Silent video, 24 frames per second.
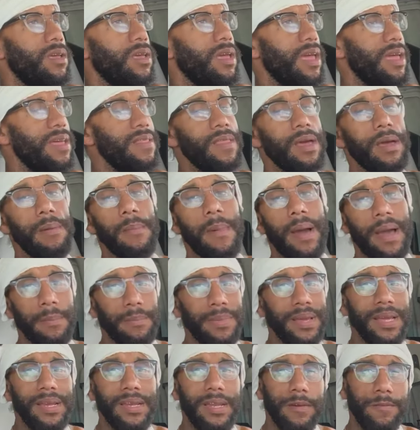And they might
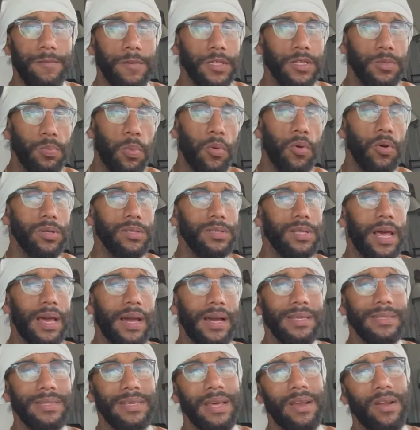be in different sports. Like
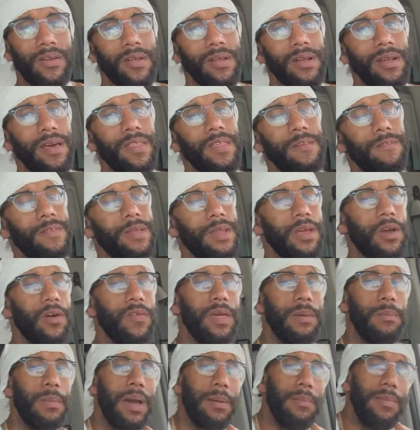I said on another video,
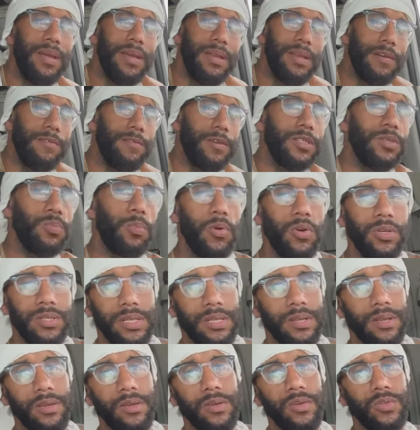they might be in different sports
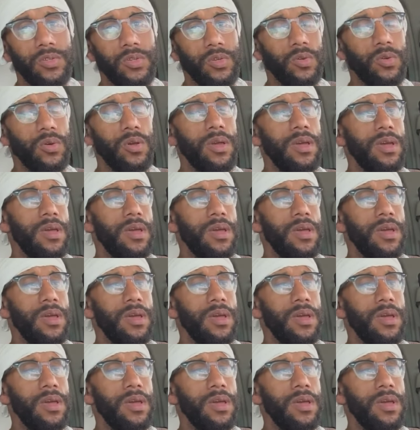than you're used to.